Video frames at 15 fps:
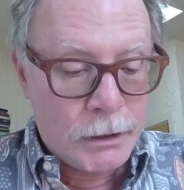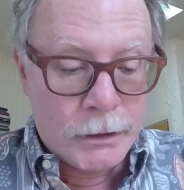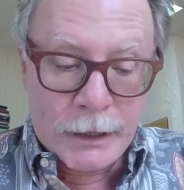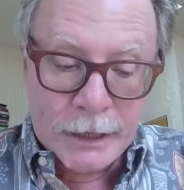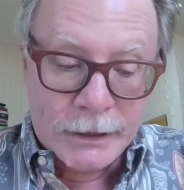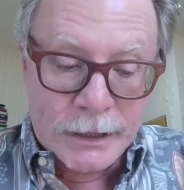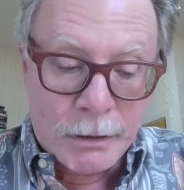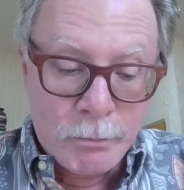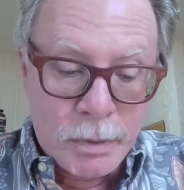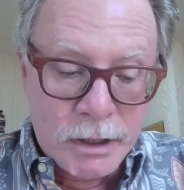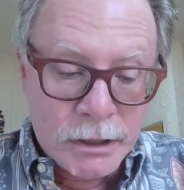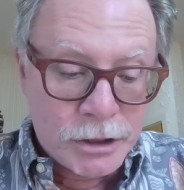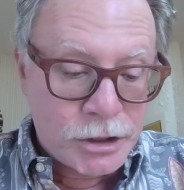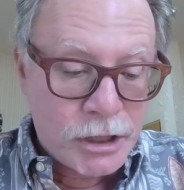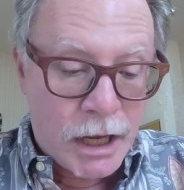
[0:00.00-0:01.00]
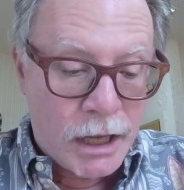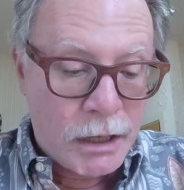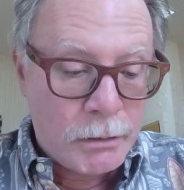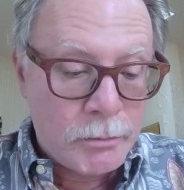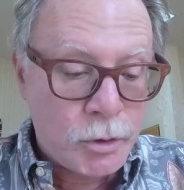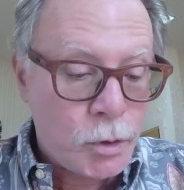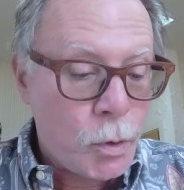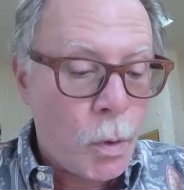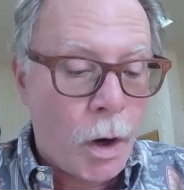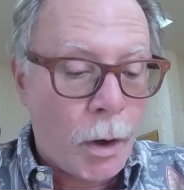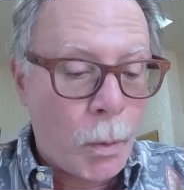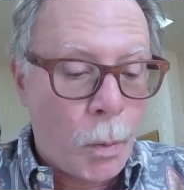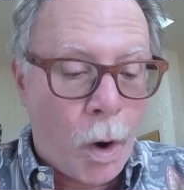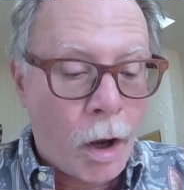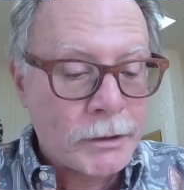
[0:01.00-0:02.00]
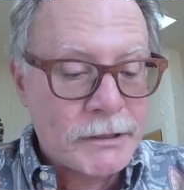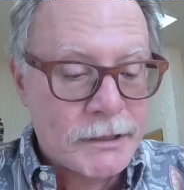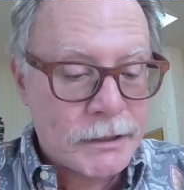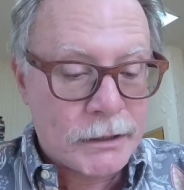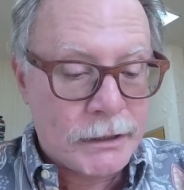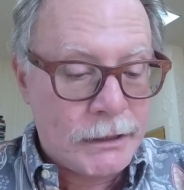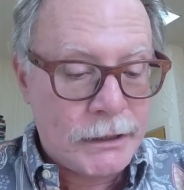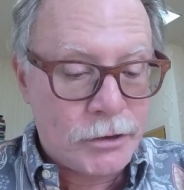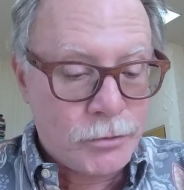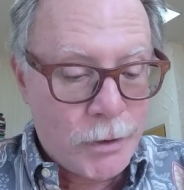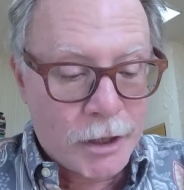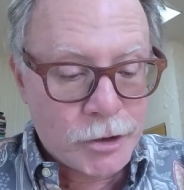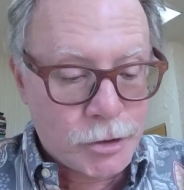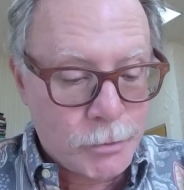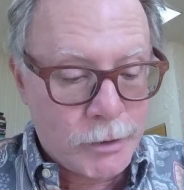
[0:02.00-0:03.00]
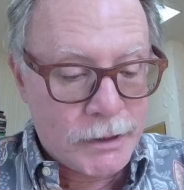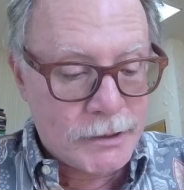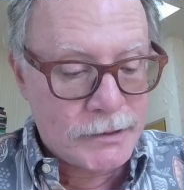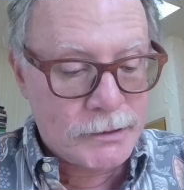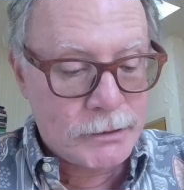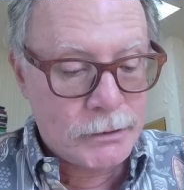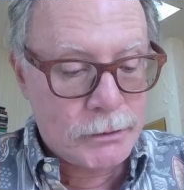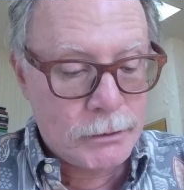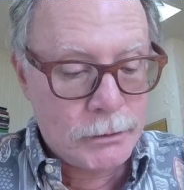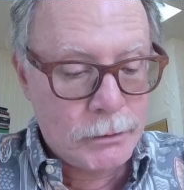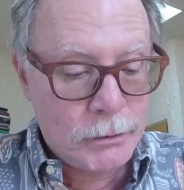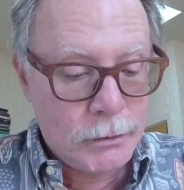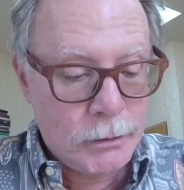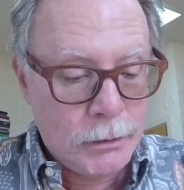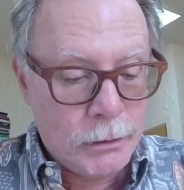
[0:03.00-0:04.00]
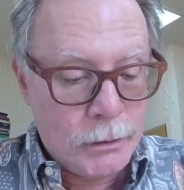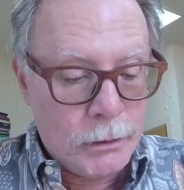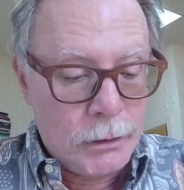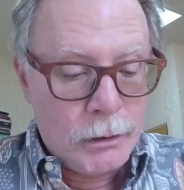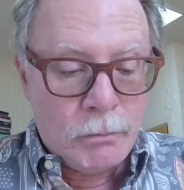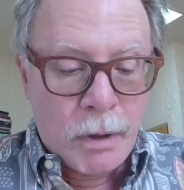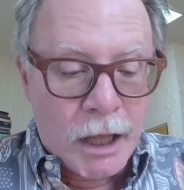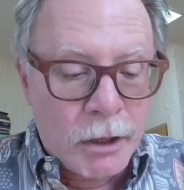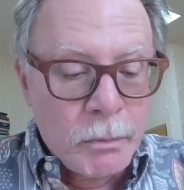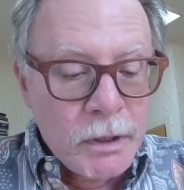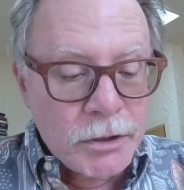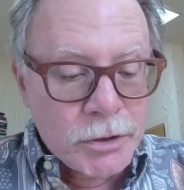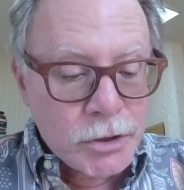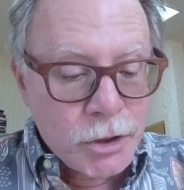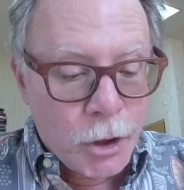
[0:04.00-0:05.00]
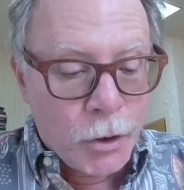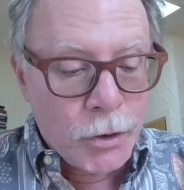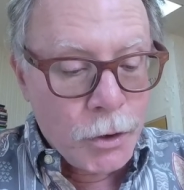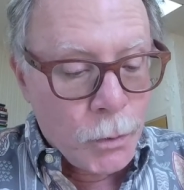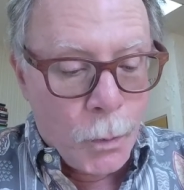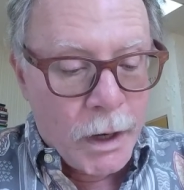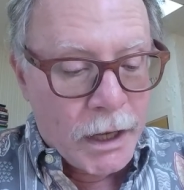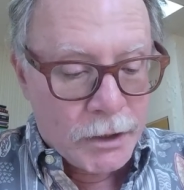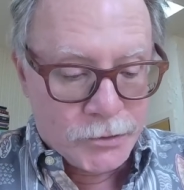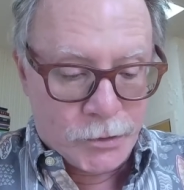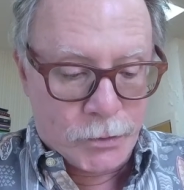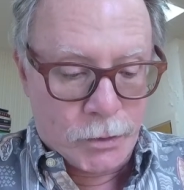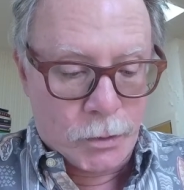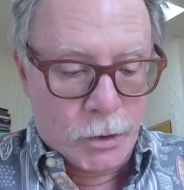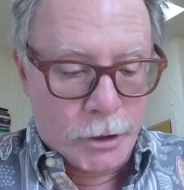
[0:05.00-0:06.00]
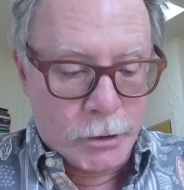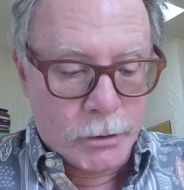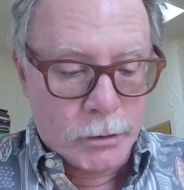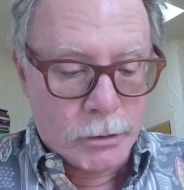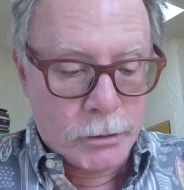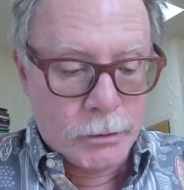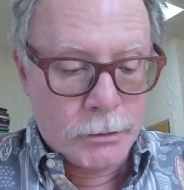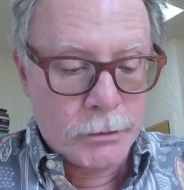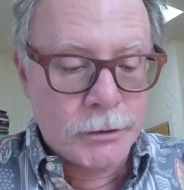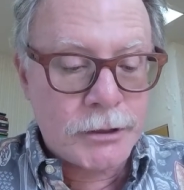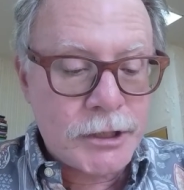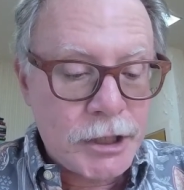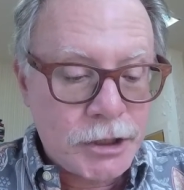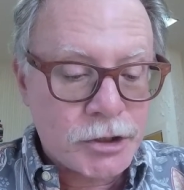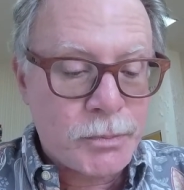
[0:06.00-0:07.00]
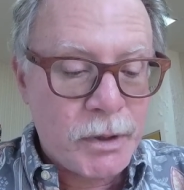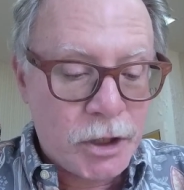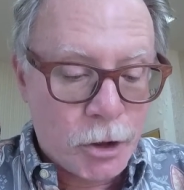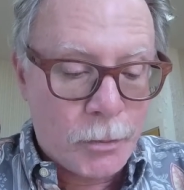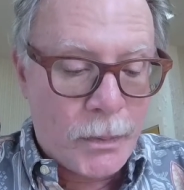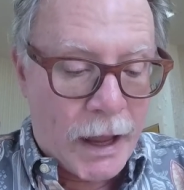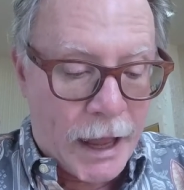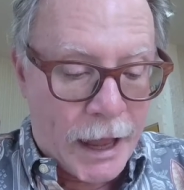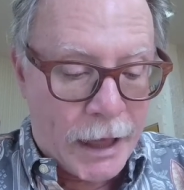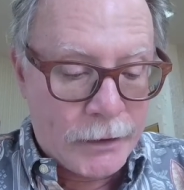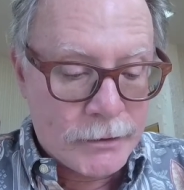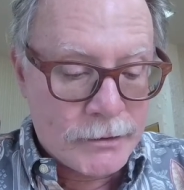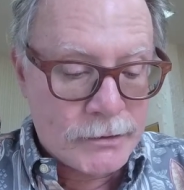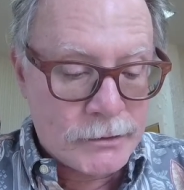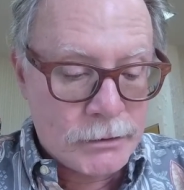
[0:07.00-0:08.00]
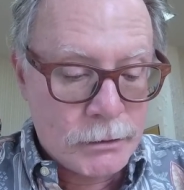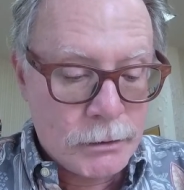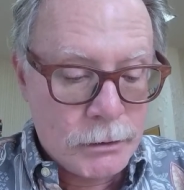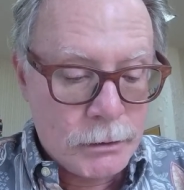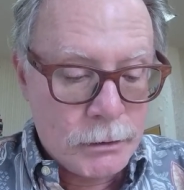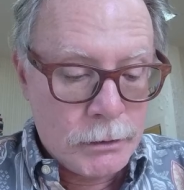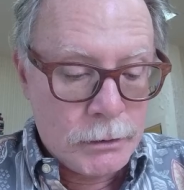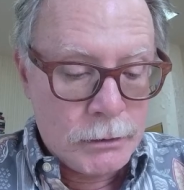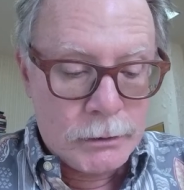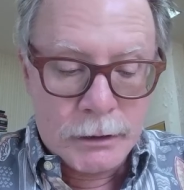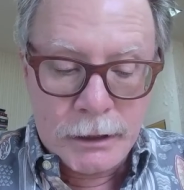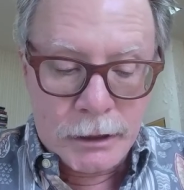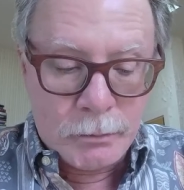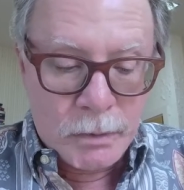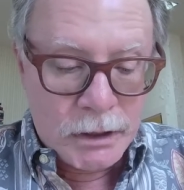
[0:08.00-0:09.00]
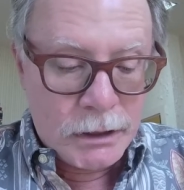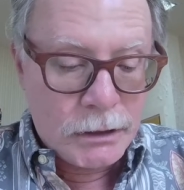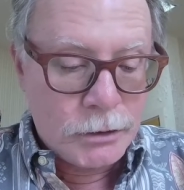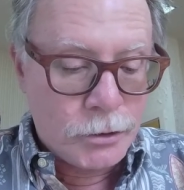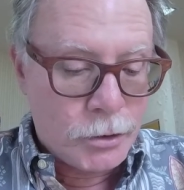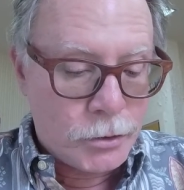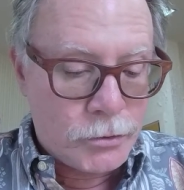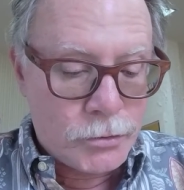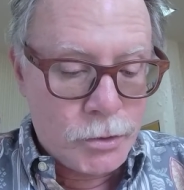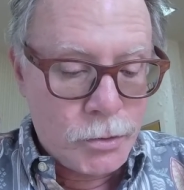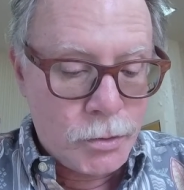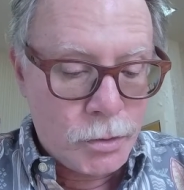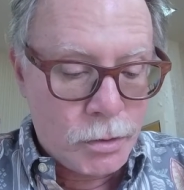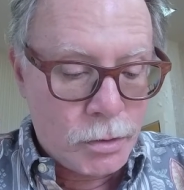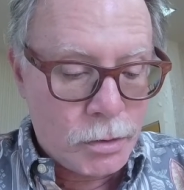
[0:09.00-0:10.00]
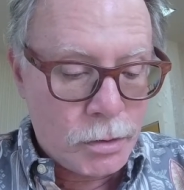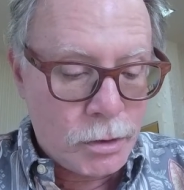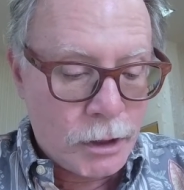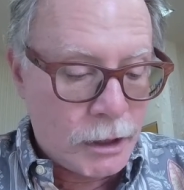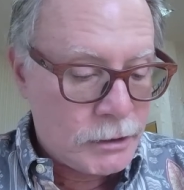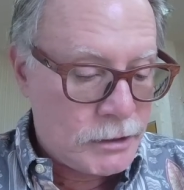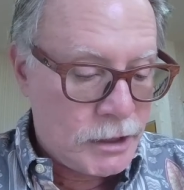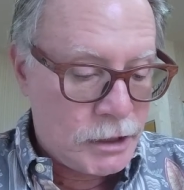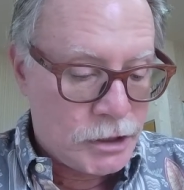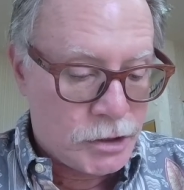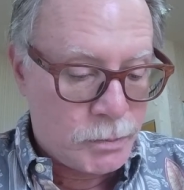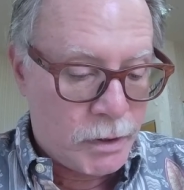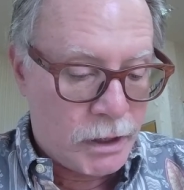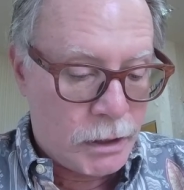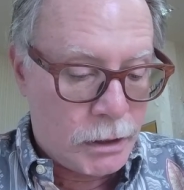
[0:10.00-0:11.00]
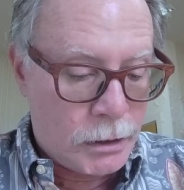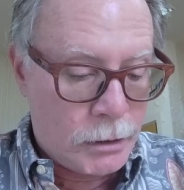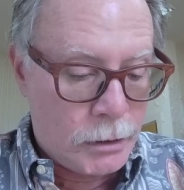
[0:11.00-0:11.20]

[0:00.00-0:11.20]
Let them be ashamed who are wantonly treacherous. Make me to know your ways, O Lord. Teach me your paths. Lead me in your truth and teach me.